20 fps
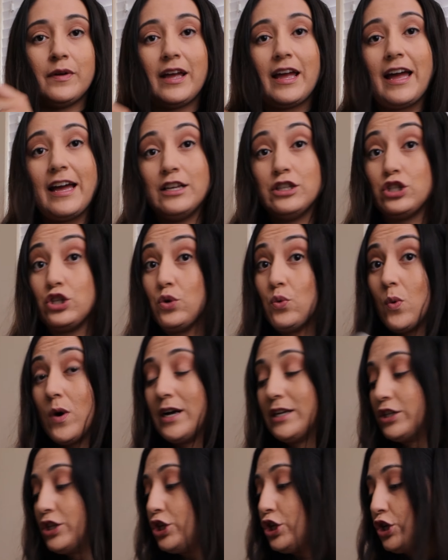case you
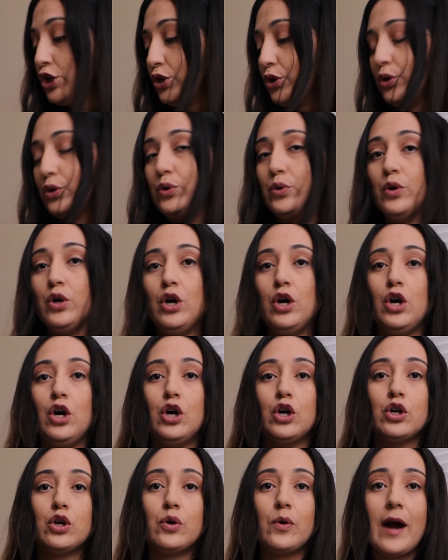want
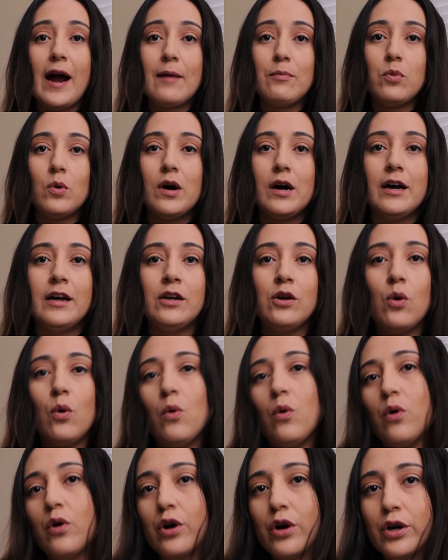to grab one
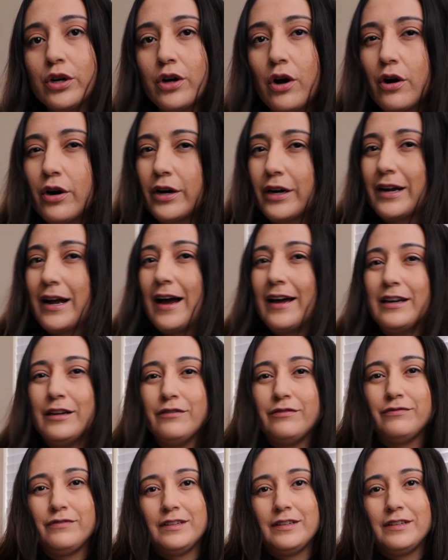or are kind of